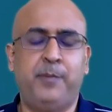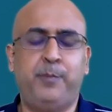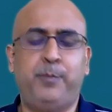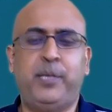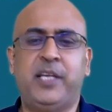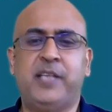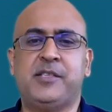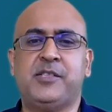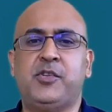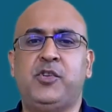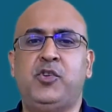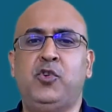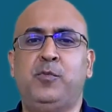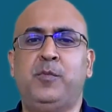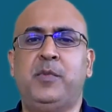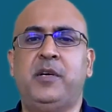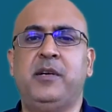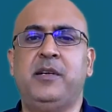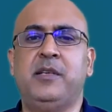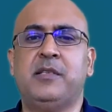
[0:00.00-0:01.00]
Plus,
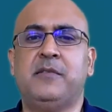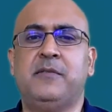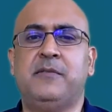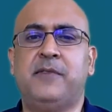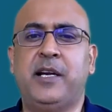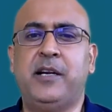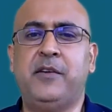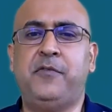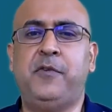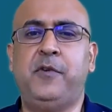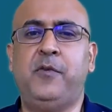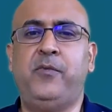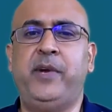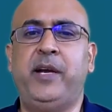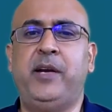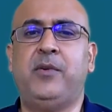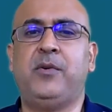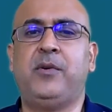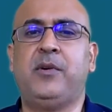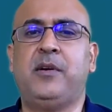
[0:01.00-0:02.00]
humor is a wonderful
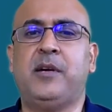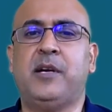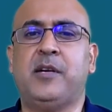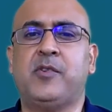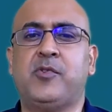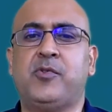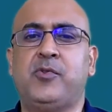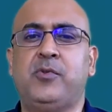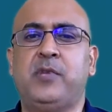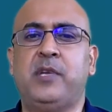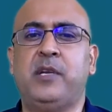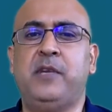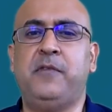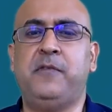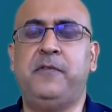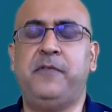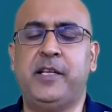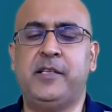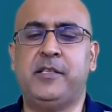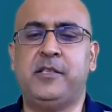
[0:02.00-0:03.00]
way to cut through the
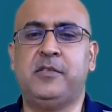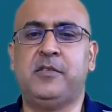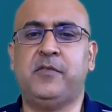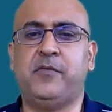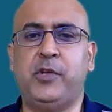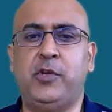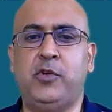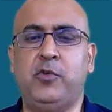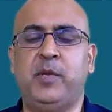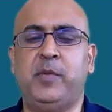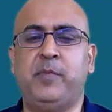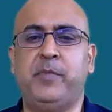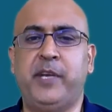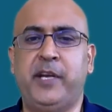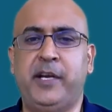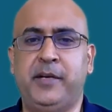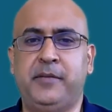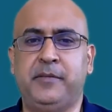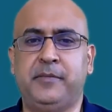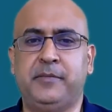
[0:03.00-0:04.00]
defenses of the human
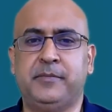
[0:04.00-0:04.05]
brain.